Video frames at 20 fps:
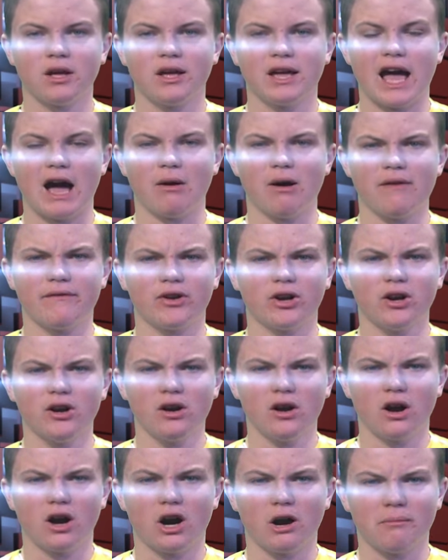However,
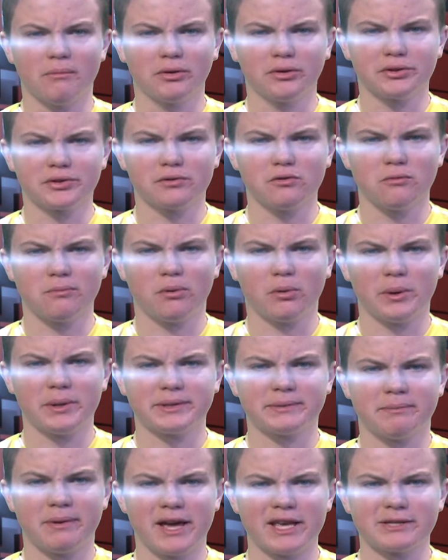our middle school
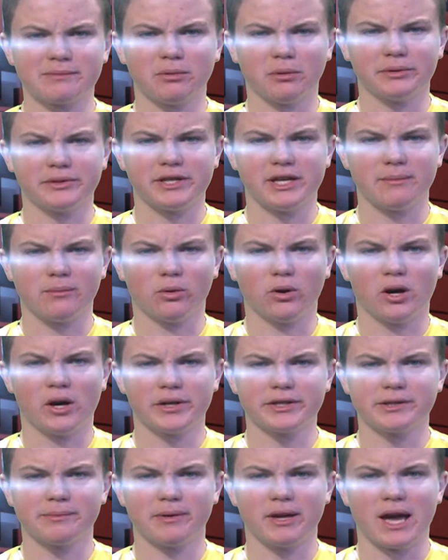boys basketball team will
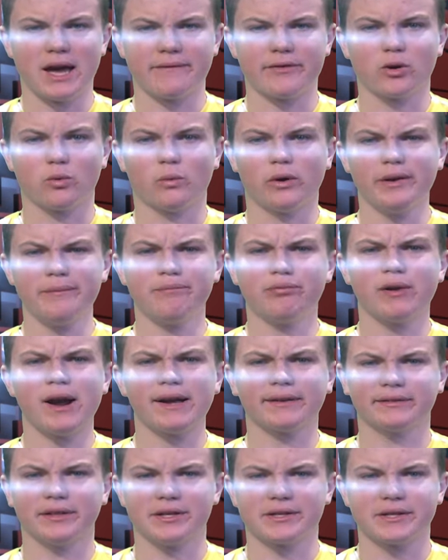also be having one
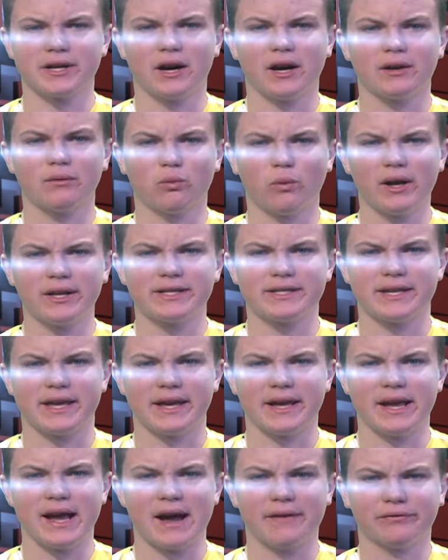practice on
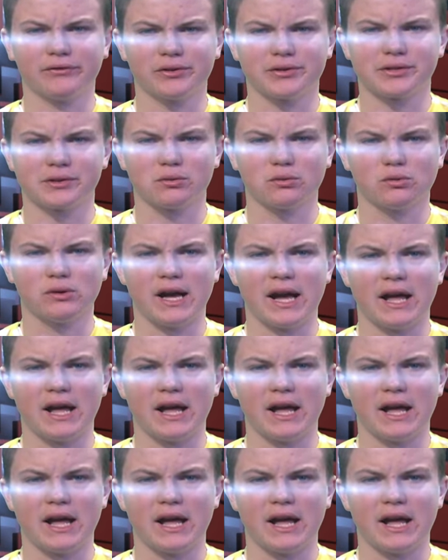Wednesday after school